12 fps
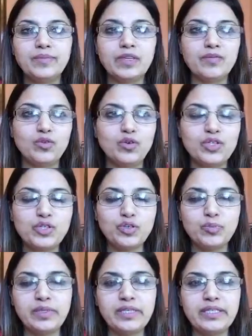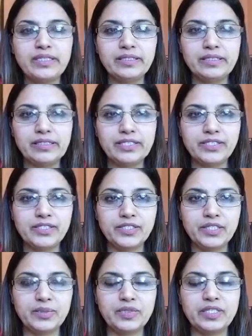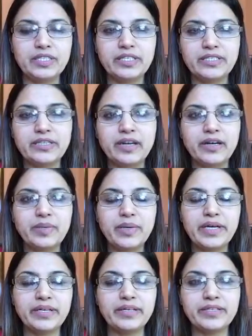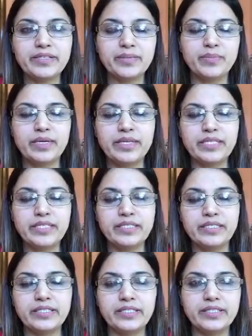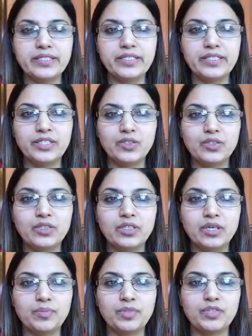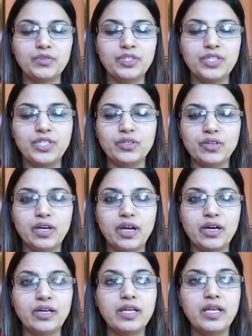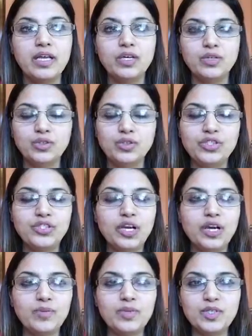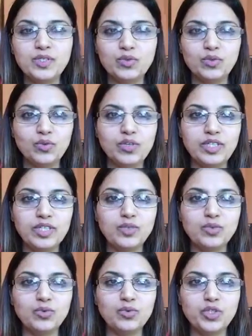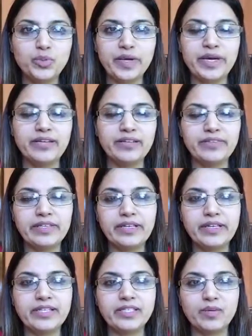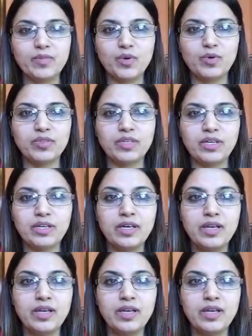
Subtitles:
focus on building the relationships. It does not matter somebody is interested in your opportunity or not. Your job is only to spread awareness about the